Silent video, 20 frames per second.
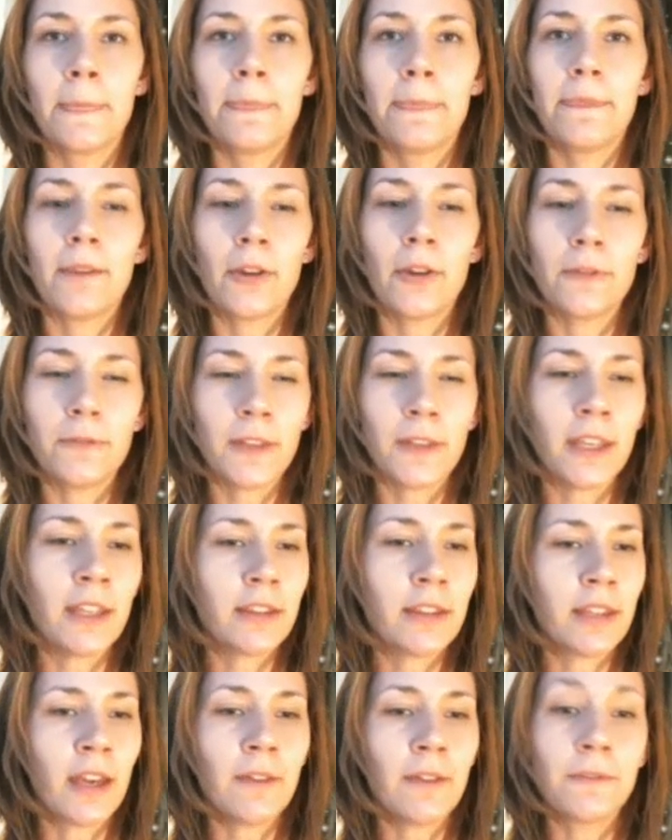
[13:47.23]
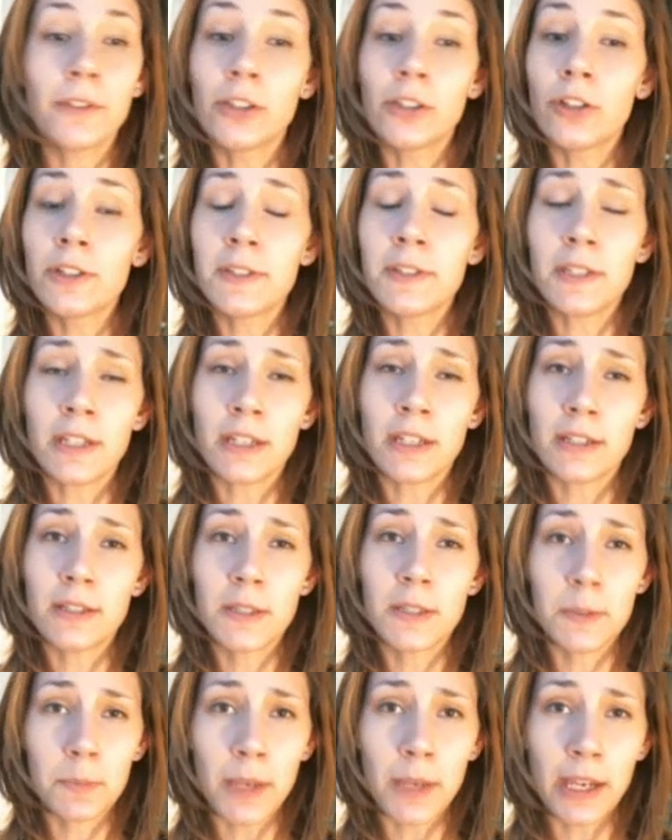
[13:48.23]
Don't forget that velocity is
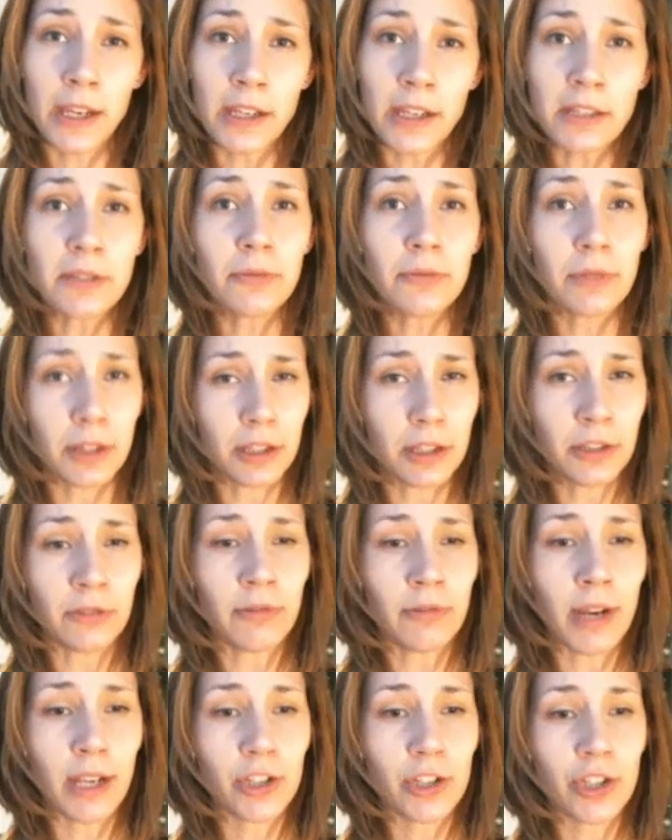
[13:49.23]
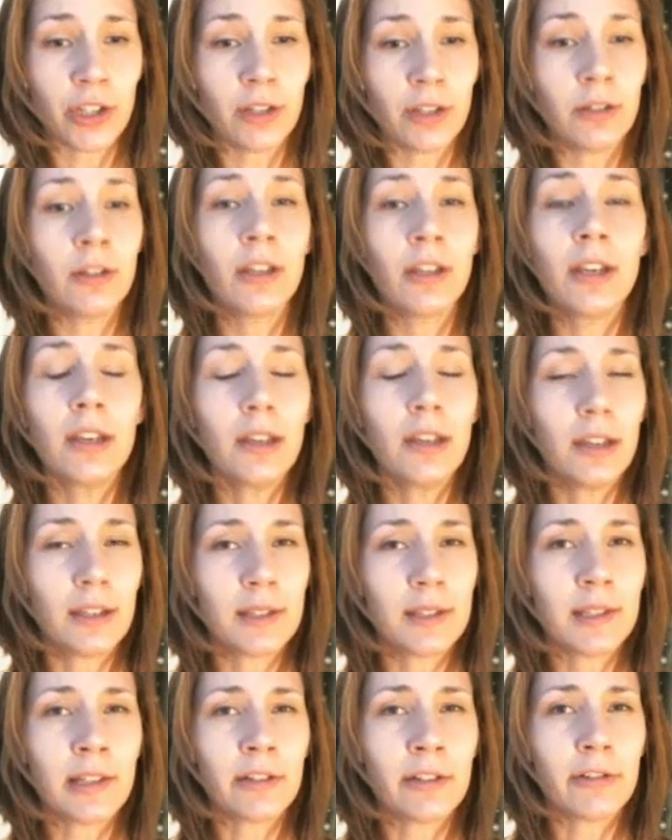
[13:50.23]
speed with a direction.
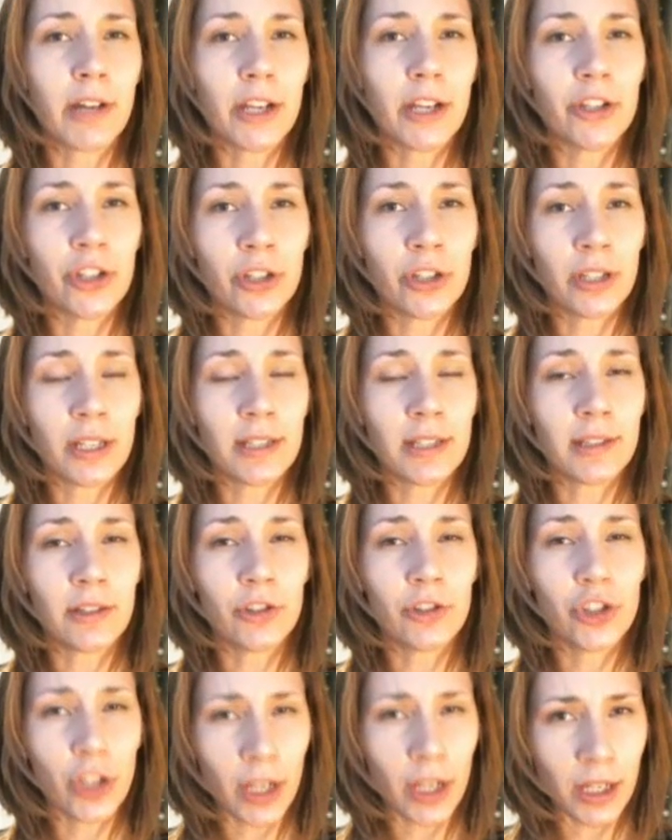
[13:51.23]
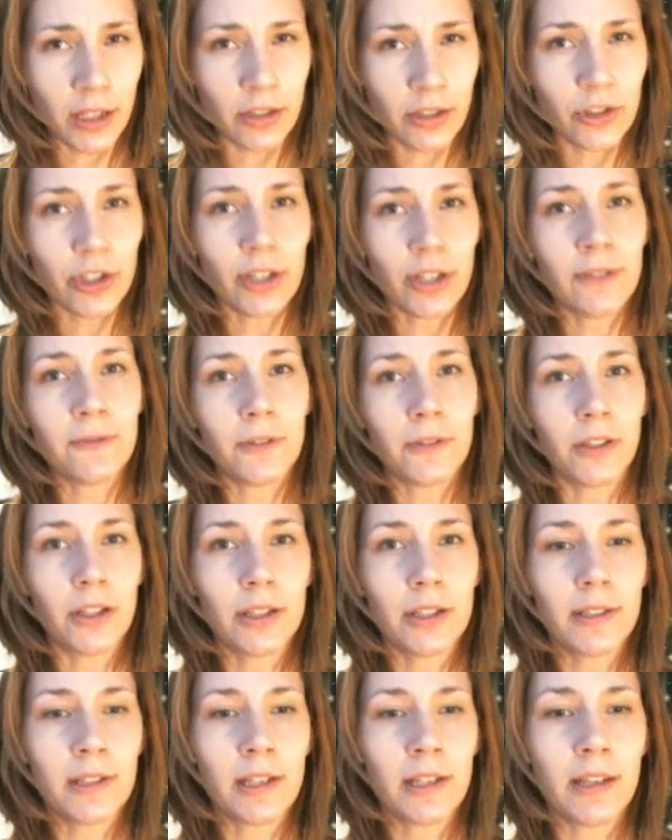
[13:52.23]
Acceleration is a change in
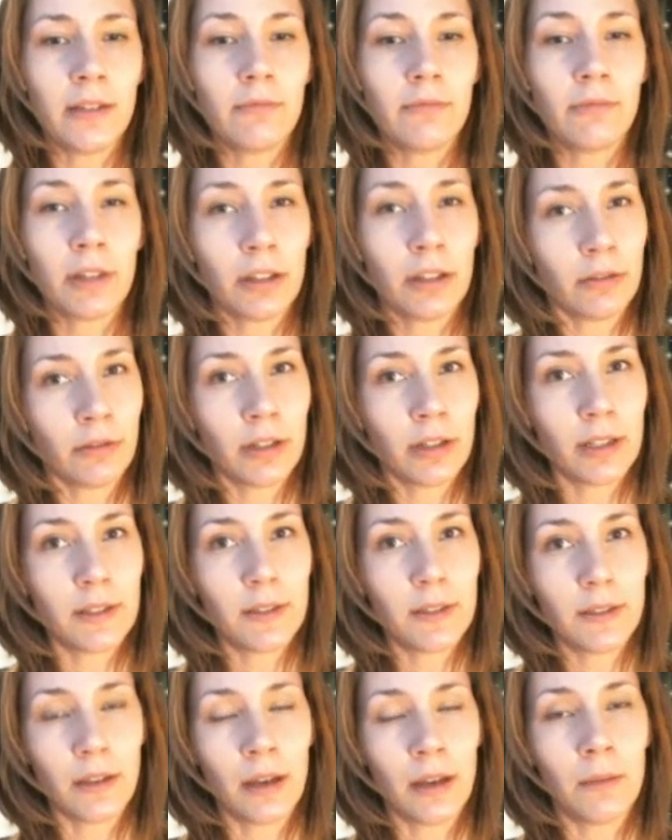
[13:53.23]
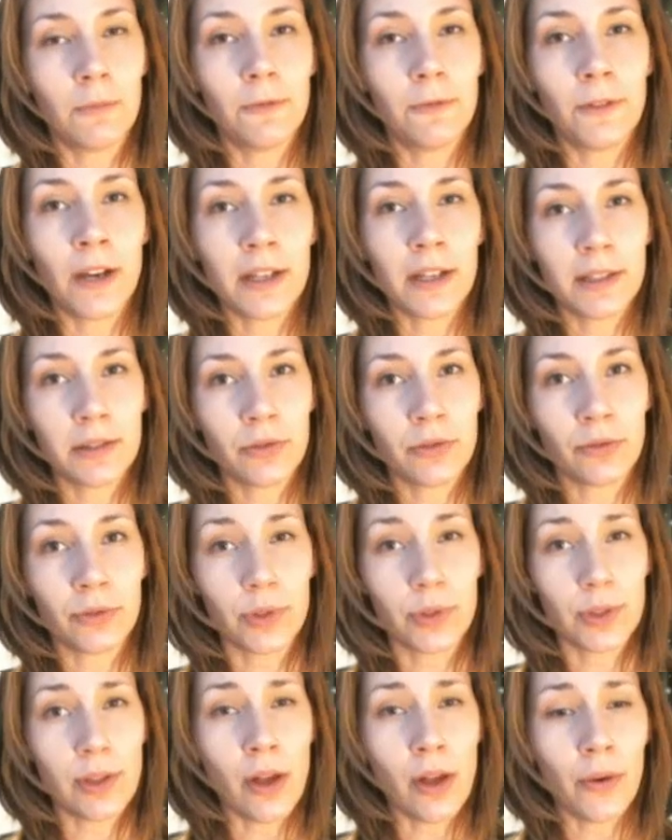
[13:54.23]
velocity, whether it's faster or
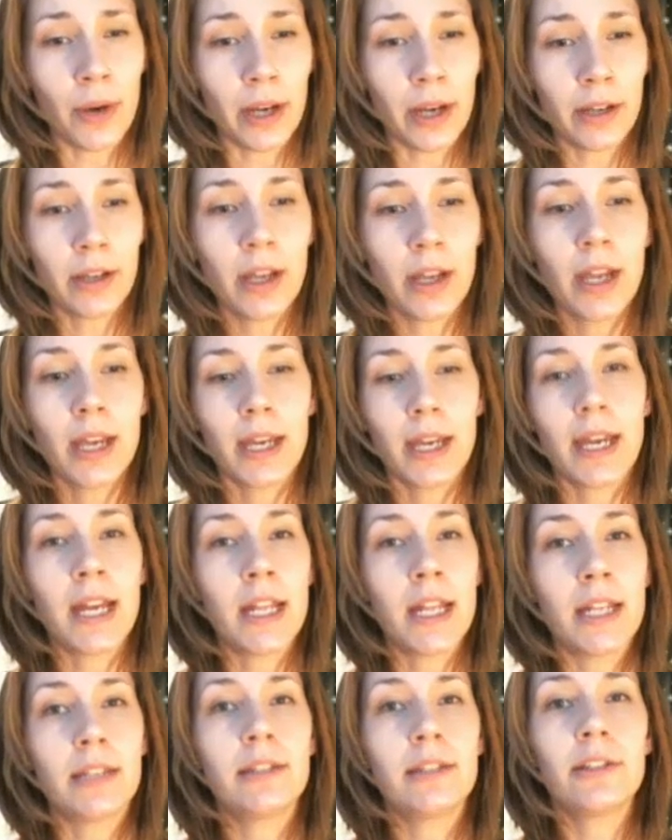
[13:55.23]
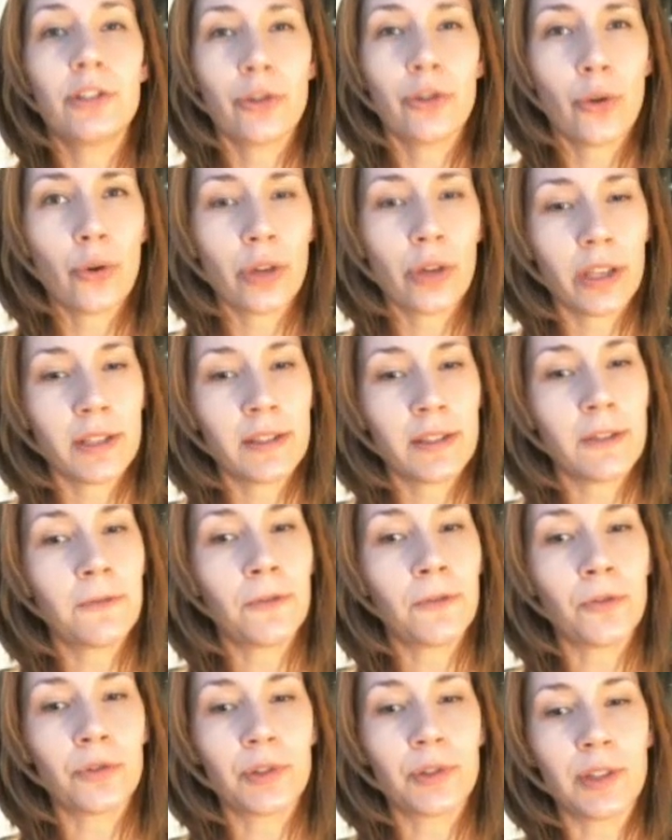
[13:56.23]
slower, and torque is the
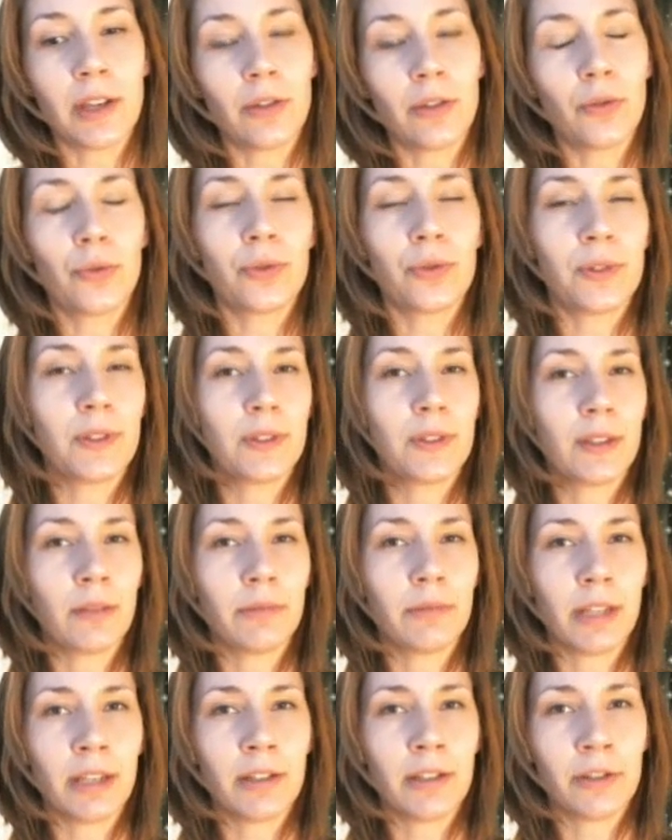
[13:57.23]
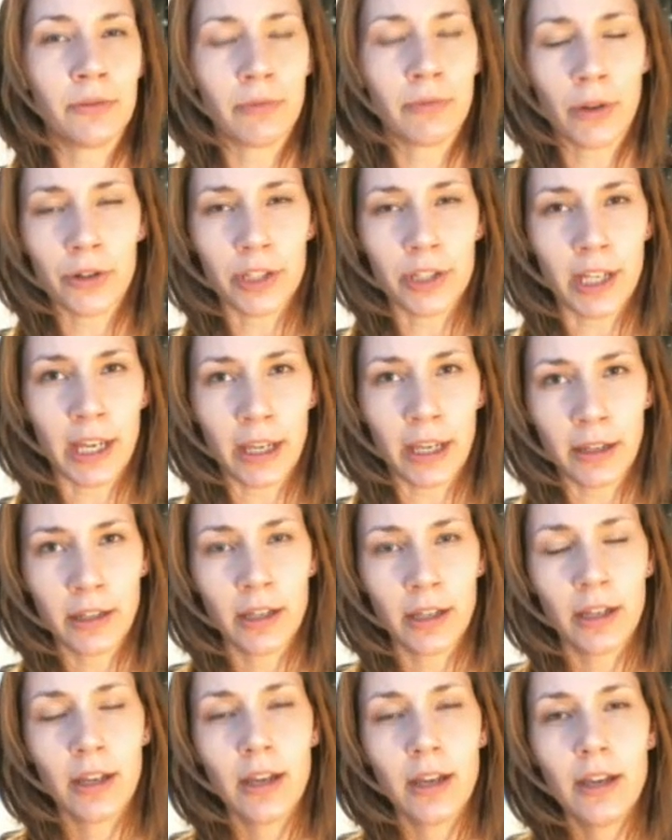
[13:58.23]
force that causes something to rotate.
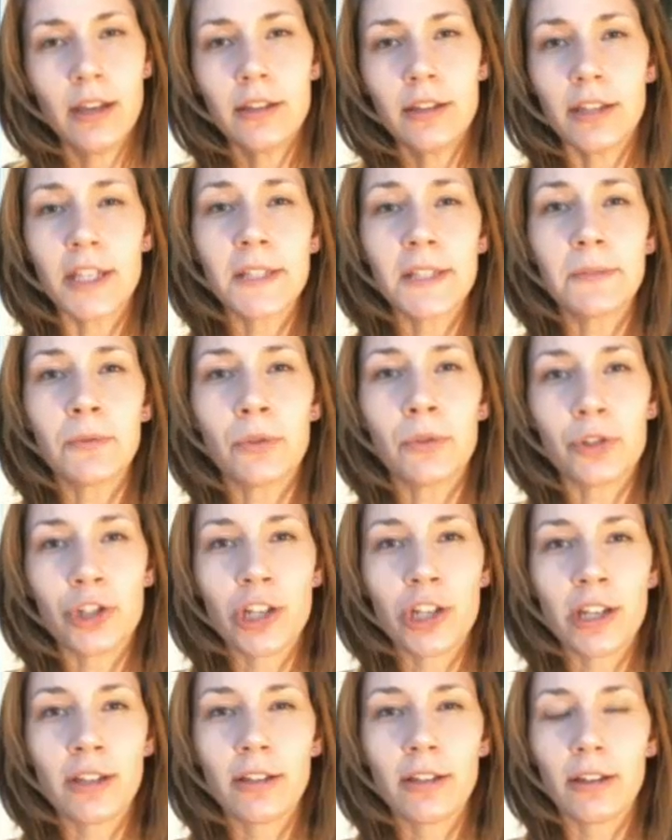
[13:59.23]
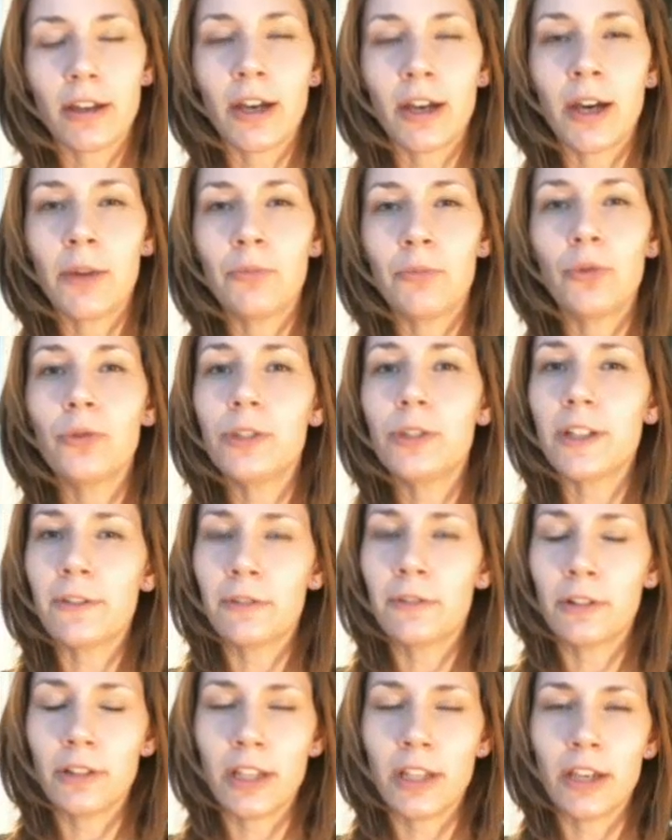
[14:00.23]
Thanks for watching. We'll
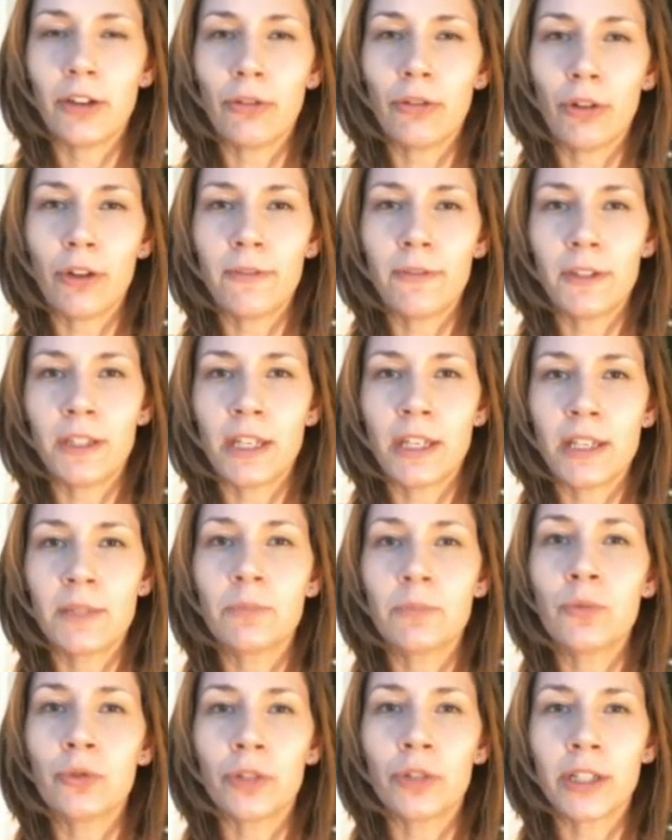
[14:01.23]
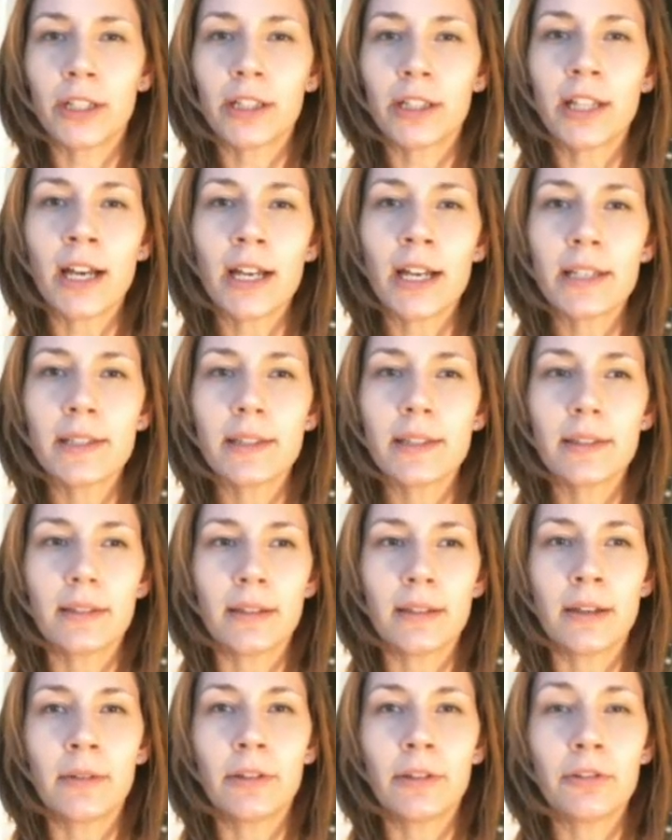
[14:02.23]
definitely go over these more in class.
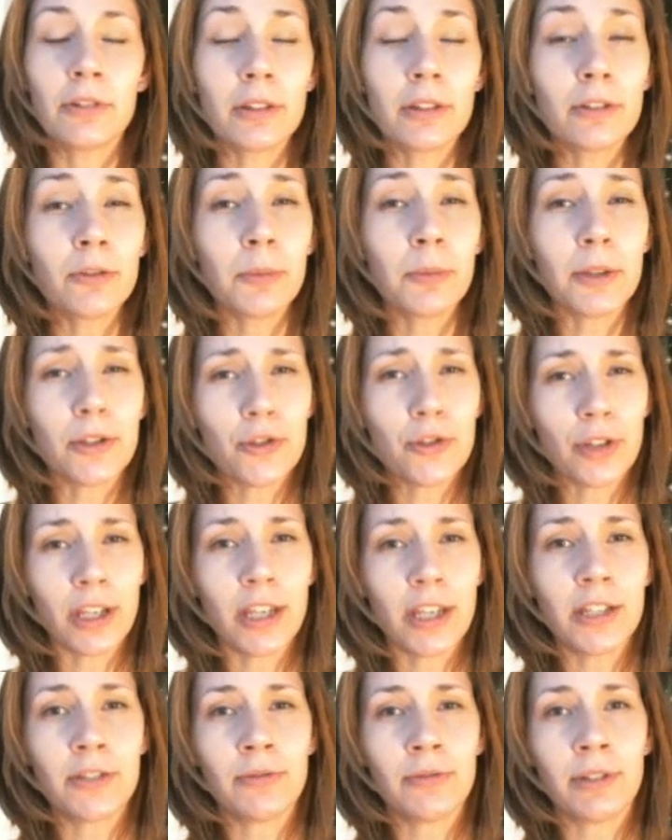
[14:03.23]
They're a little bit tricky to